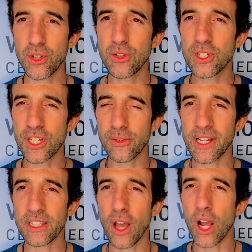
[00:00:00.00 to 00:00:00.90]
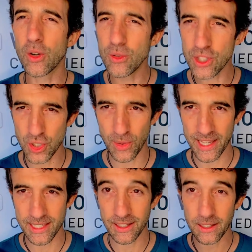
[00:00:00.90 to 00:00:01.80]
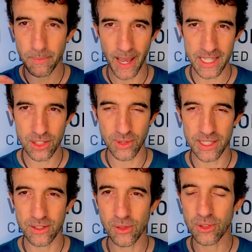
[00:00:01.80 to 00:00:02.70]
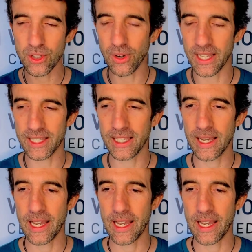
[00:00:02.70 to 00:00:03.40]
generate a good stress, not a bad stress, you control it.